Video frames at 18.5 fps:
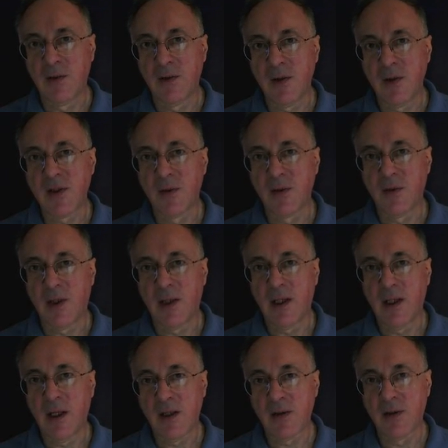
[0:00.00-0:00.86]
The reason
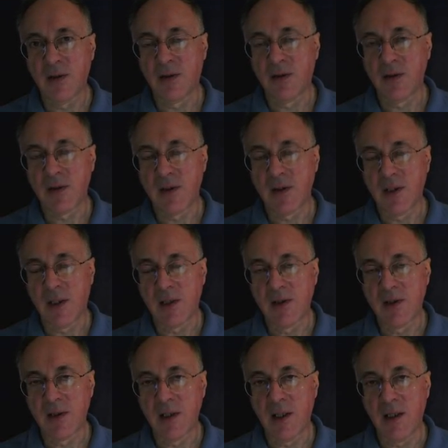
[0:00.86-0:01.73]
why it has all this
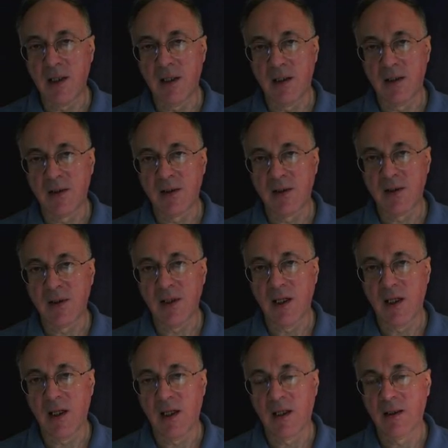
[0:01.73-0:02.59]
dust is
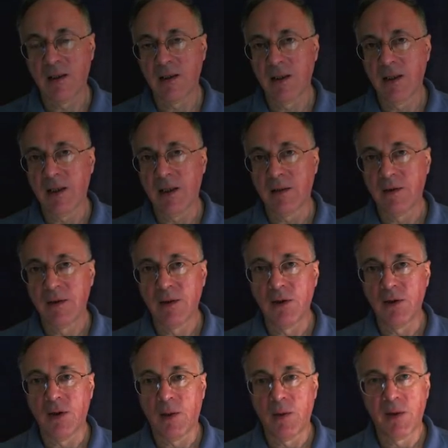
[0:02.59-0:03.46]
that
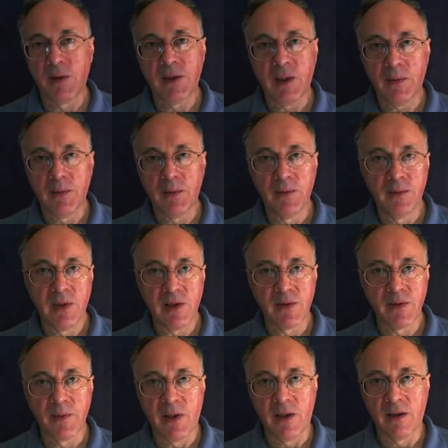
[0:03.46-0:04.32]
it gobbled up
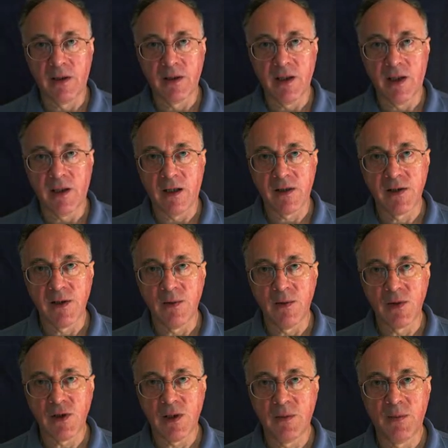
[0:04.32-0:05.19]
a spiral
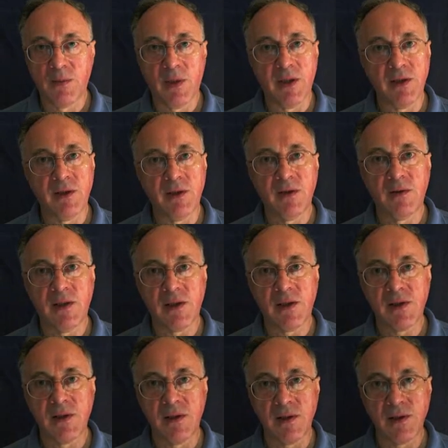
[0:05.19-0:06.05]
galaxy which had plenty of
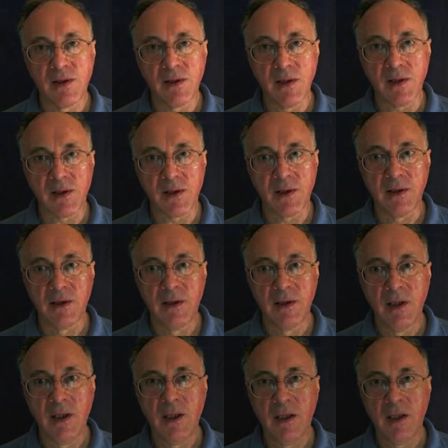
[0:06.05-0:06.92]
dust in its disk,
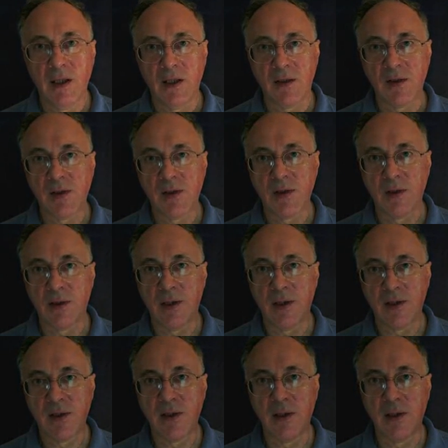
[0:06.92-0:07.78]
and so
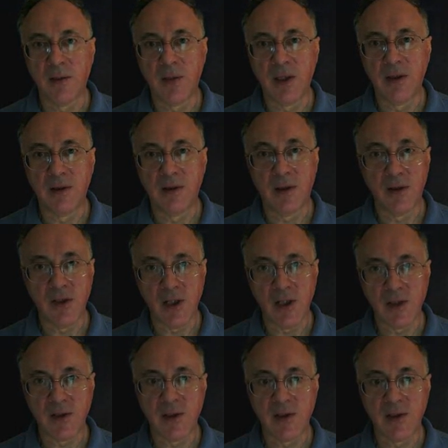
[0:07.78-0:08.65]
that's still being
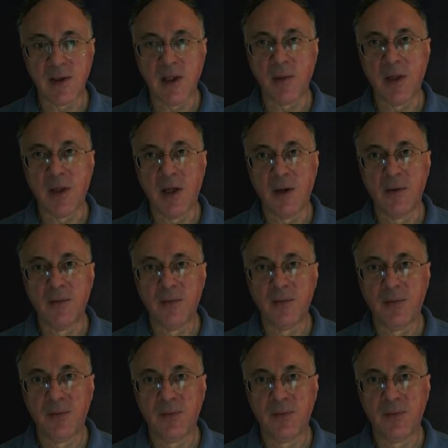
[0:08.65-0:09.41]
digested somehow.